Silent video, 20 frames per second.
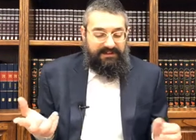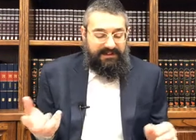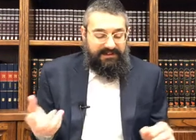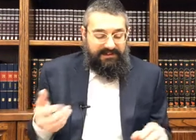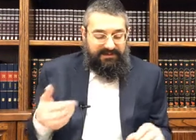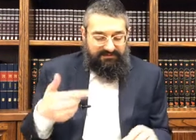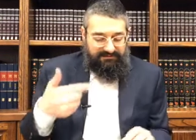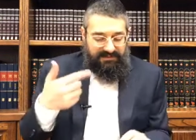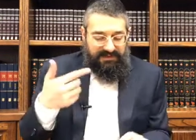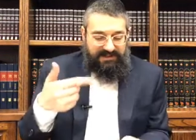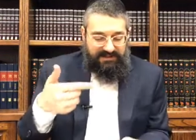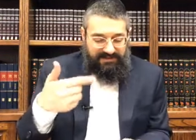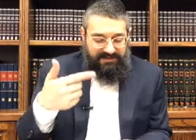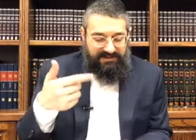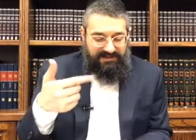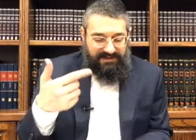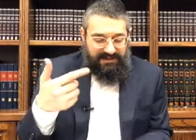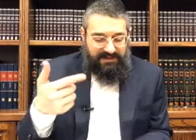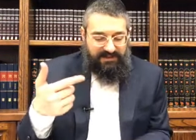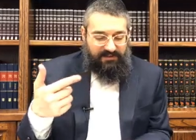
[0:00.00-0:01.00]
Let's let's
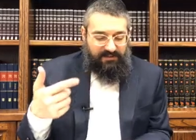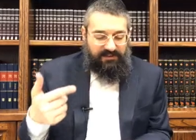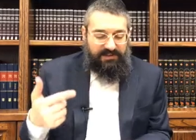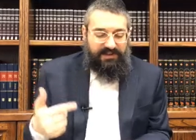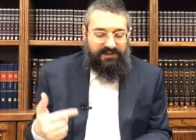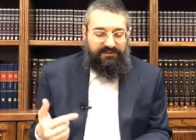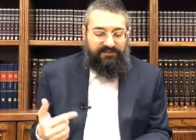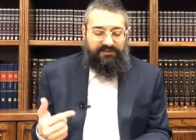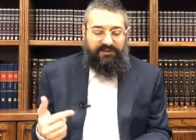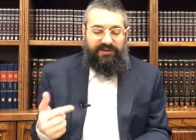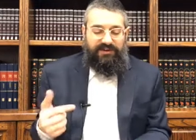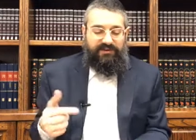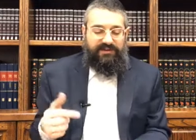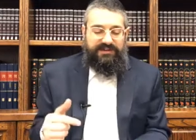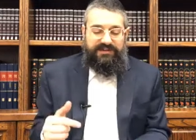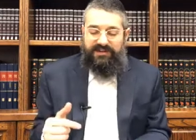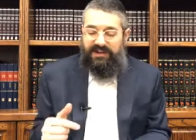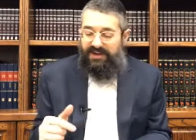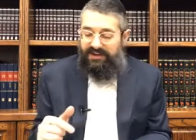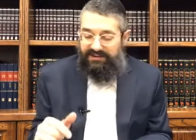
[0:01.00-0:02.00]
do a little
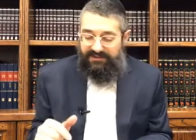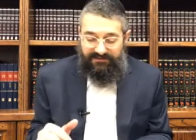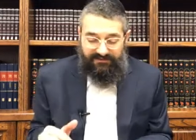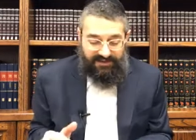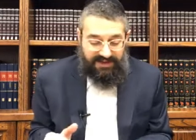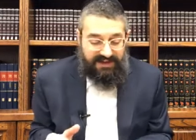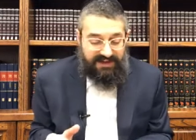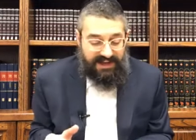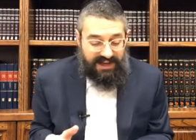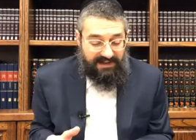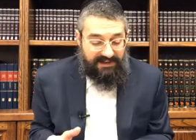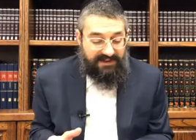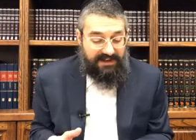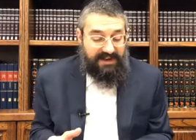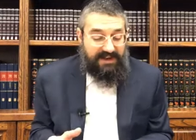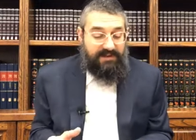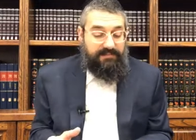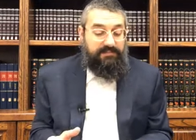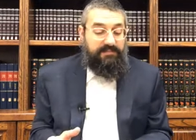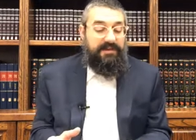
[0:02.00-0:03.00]
further inside. Vihine.
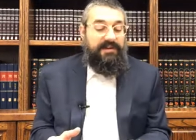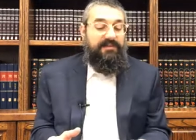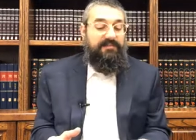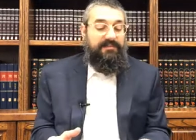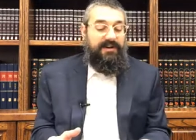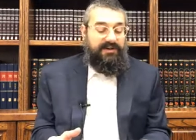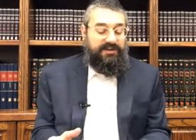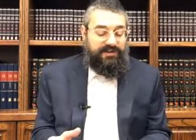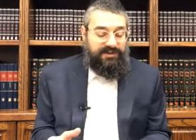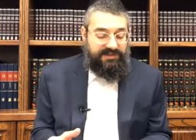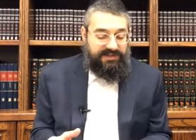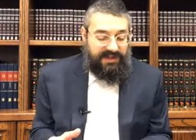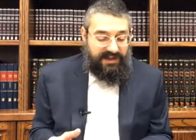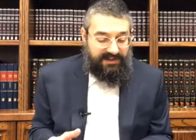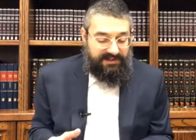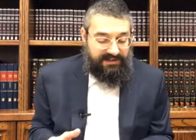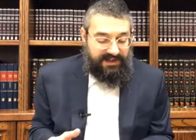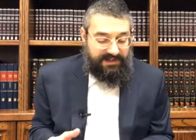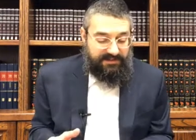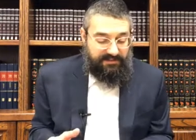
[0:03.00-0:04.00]
Bir mashal
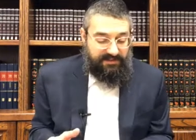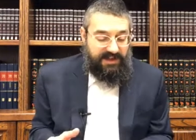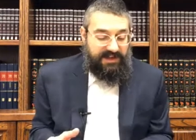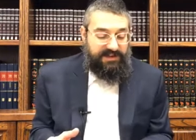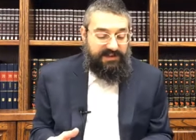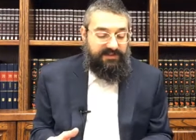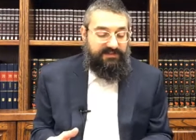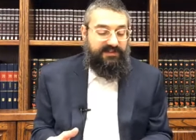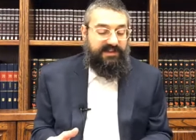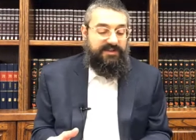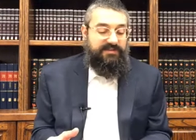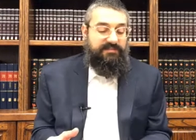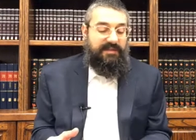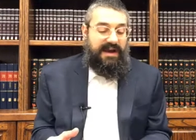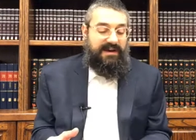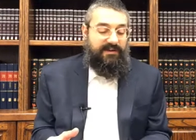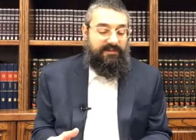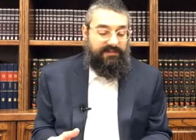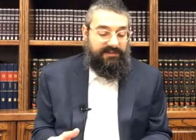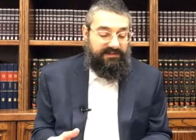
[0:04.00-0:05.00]
The explanation of this
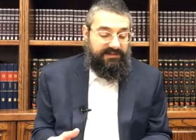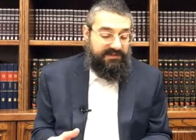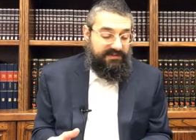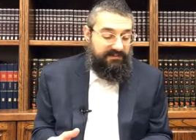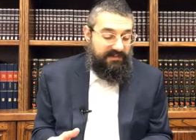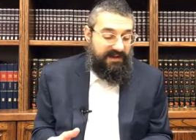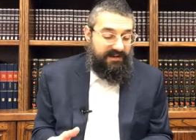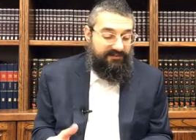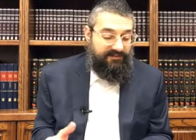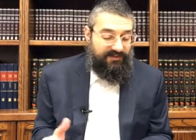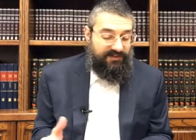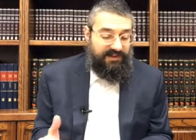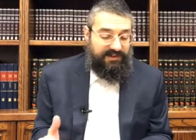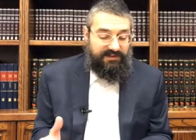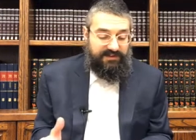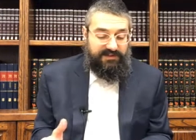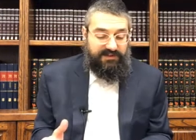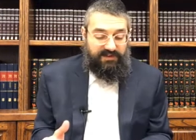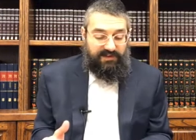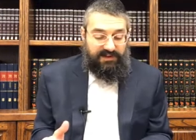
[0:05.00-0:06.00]
parable, this metaphor
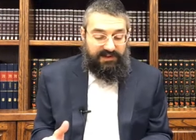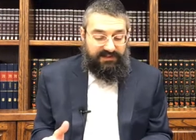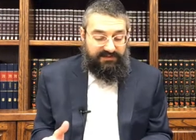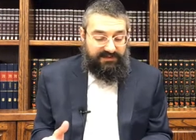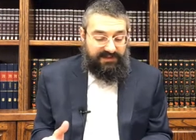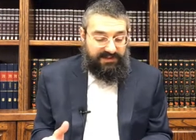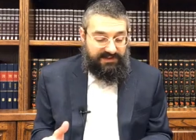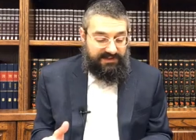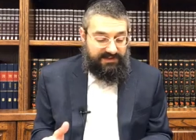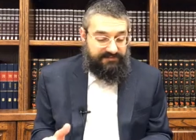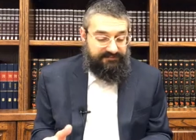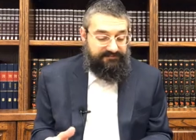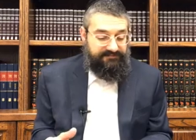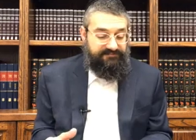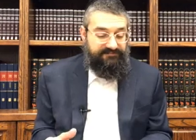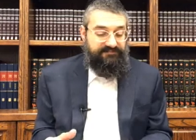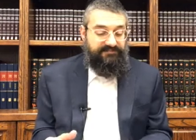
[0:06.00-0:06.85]
that the Zohar gives us.